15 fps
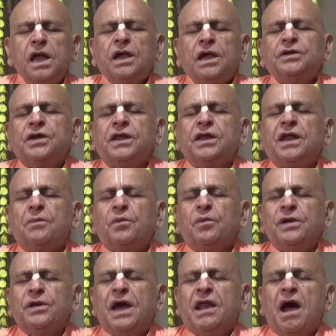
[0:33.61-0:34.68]
In general,
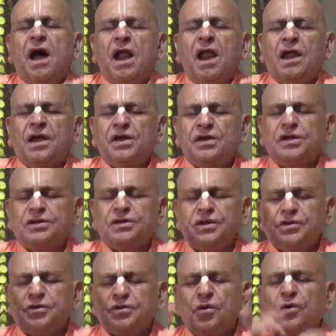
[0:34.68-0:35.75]
we are all conditioned
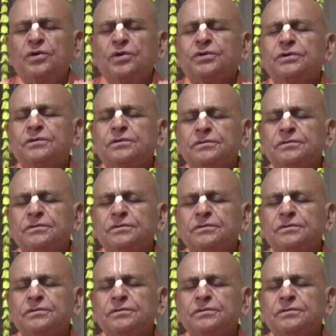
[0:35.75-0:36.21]
souls.